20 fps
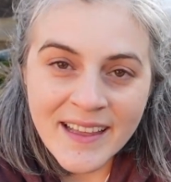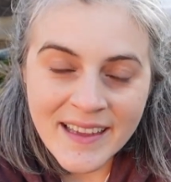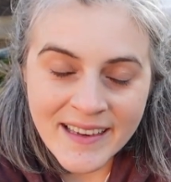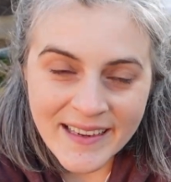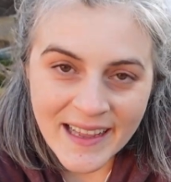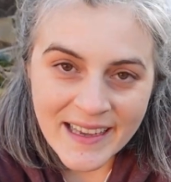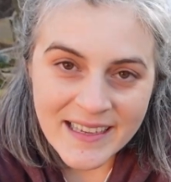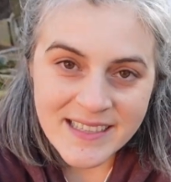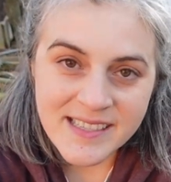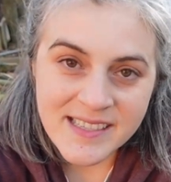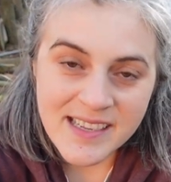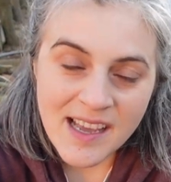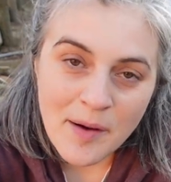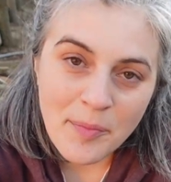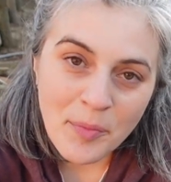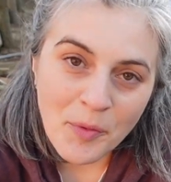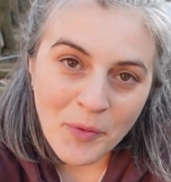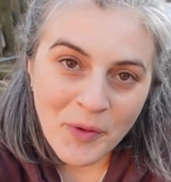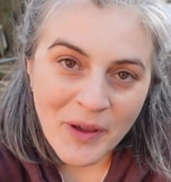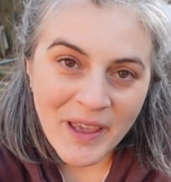Next
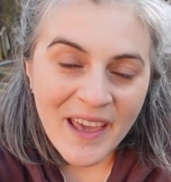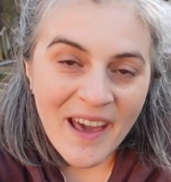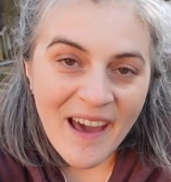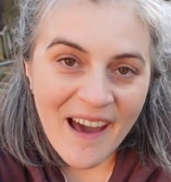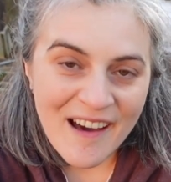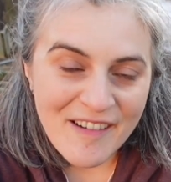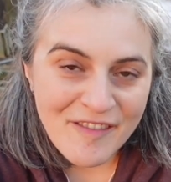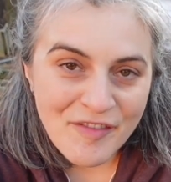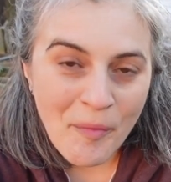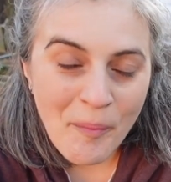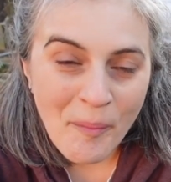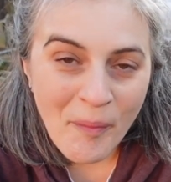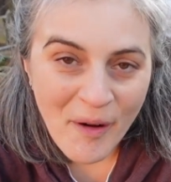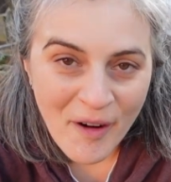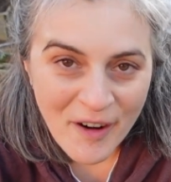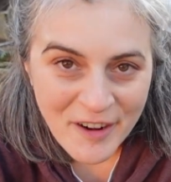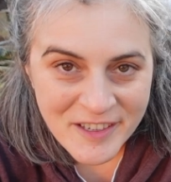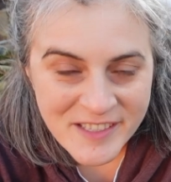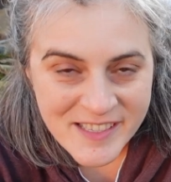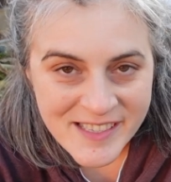up we have
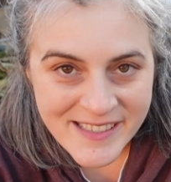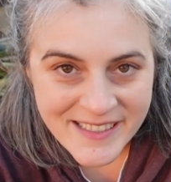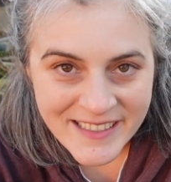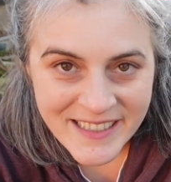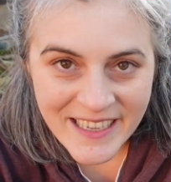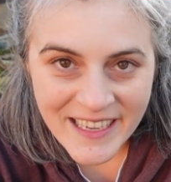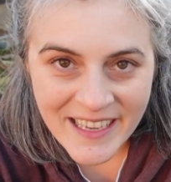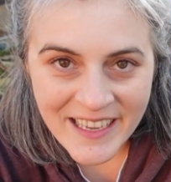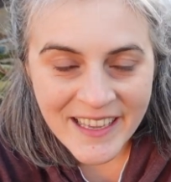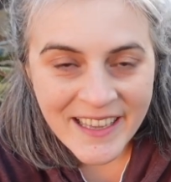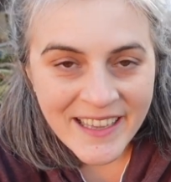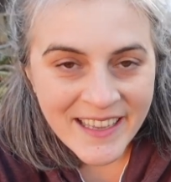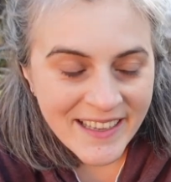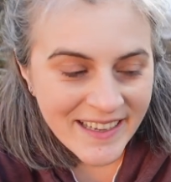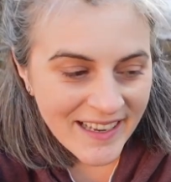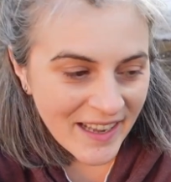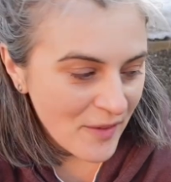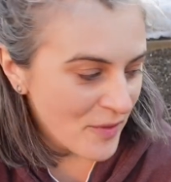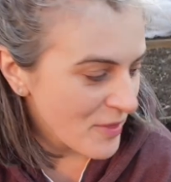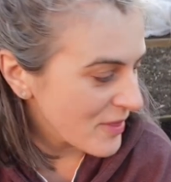parsley.
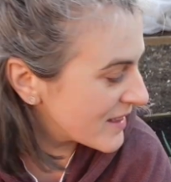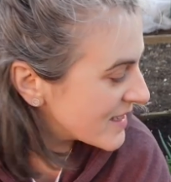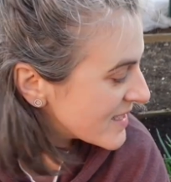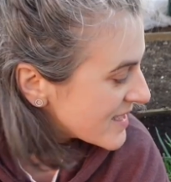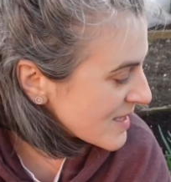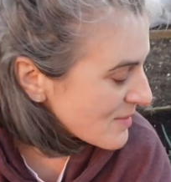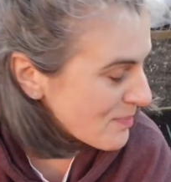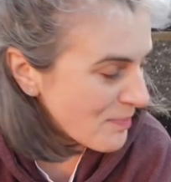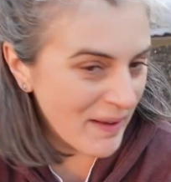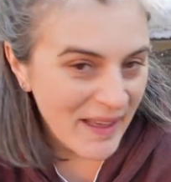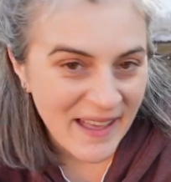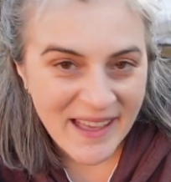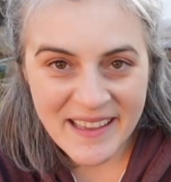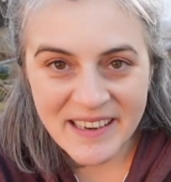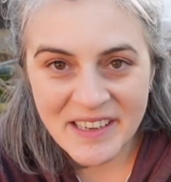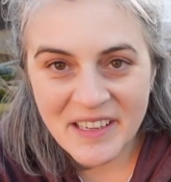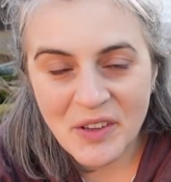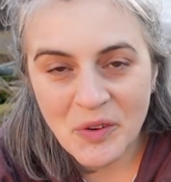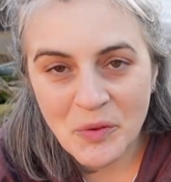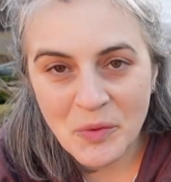Now this
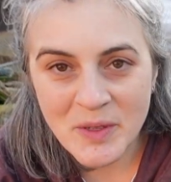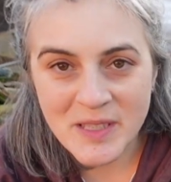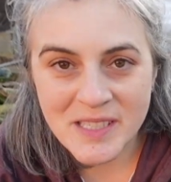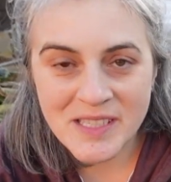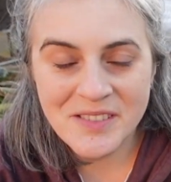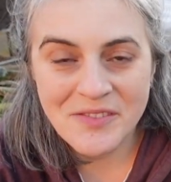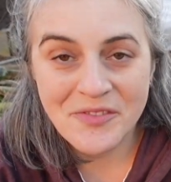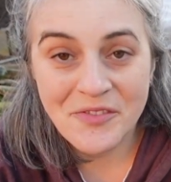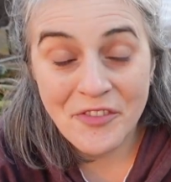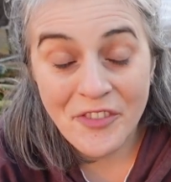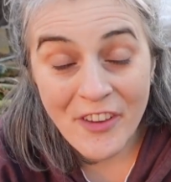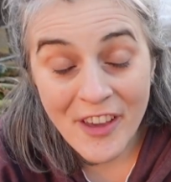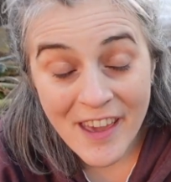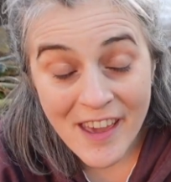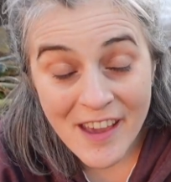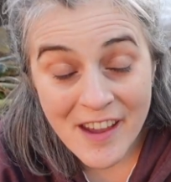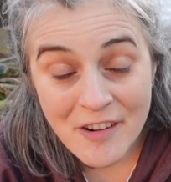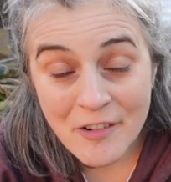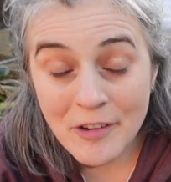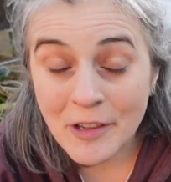bed was
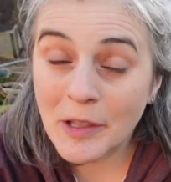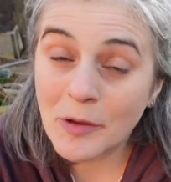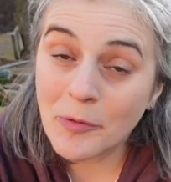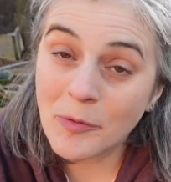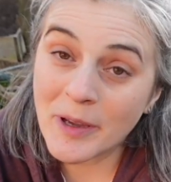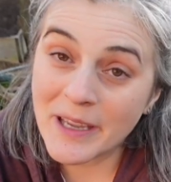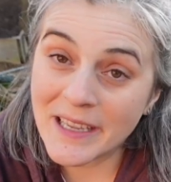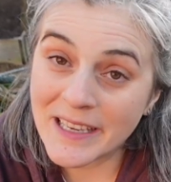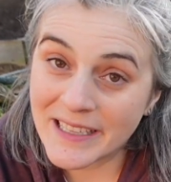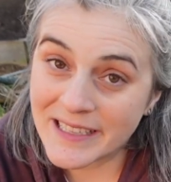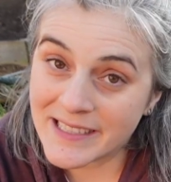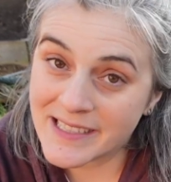very weedy,